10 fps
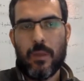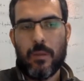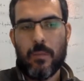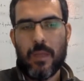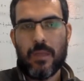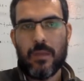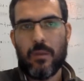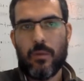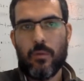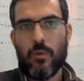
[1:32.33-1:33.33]
make
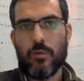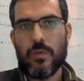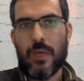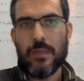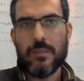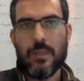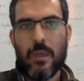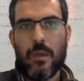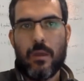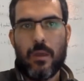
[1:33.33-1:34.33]
through those ads,
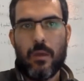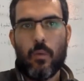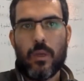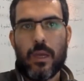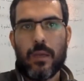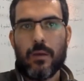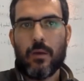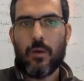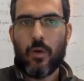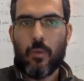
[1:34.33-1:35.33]
we can
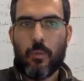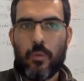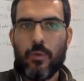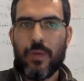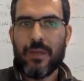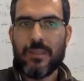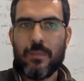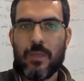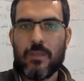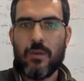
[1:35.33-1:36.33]
compute an
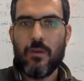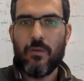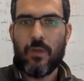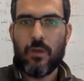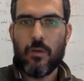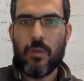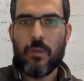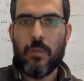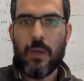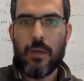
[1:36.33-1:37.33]
estimation of the
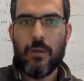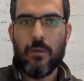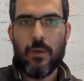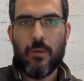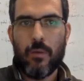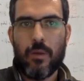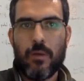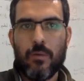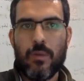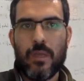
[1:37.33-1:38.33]
economic value, the
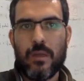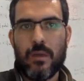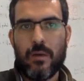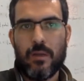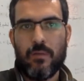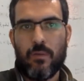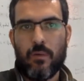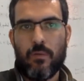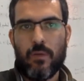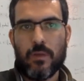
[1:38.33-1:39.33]
revenue they generate
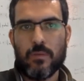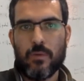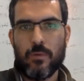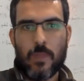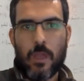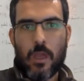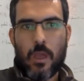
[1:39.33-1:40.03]
for Facebook.